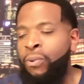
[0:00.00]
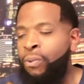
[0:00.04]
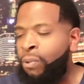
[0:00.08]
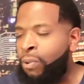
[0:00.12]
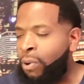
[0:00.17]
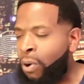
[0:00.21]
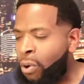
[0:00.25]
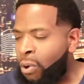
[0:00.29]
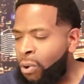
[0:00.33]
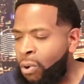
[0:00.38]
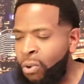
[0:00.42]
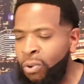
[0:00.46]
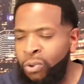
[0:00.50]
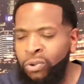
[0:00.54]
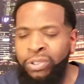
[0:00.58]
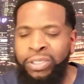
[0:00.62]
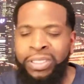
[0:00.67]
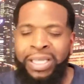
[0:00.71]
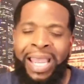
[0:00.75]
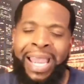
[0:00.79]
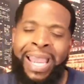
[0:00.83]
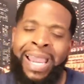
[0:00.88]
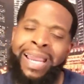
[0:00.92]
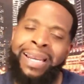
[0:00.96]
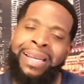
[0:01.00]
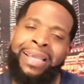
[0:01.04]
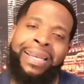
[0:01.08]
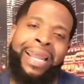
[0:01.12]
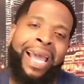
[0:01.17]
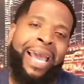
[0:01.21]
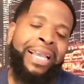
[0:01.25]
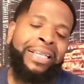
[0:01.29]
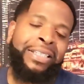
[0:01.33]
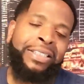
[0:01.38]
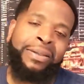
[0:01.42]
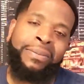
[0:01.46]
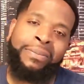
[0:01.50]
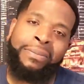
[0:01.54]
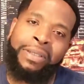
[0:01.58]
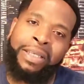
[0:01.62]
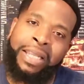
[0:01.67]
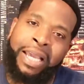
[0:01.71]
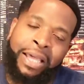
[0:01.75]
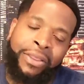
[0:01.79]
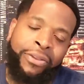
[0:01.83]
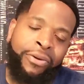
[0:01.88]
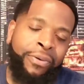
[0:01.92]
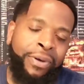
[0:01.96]
rose, and it has some
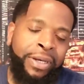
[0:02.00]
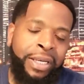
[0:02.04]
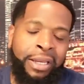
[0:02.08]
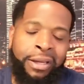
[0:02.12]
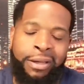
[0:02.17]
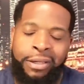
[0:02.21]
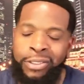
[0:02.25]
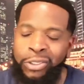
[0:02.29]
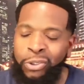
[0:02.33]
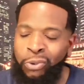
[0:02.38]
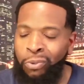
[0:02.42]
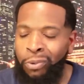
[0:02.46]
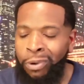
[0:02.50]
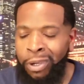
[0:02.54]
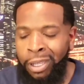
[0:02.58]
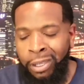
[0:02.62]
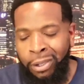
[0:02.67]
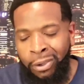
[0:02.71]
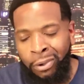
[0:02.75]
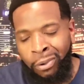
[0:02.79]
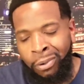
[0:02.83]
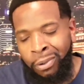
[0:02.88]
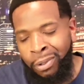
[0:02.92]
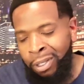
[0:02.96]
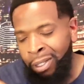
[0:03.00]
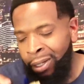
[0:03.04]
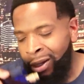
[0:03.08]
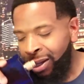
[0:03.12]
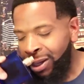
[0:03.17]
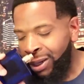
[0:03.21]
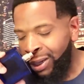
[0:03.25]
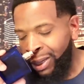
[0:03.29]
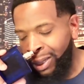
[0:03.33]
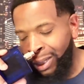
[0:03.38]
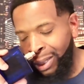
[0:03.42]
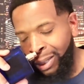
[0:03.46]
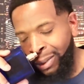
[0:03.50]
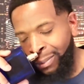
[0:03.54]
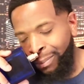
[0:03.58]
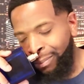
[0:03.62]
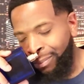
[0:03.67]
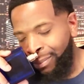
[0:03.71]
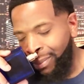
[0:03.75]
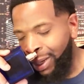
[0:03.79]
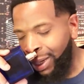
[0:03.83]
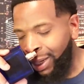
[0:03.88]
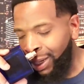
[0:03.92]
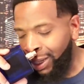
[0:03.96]
leather in here as well.
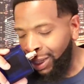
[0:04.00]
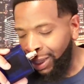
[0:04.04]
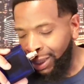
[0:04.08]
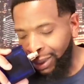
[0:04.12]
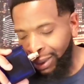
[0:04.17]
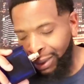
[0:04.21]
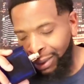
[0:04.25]
Man,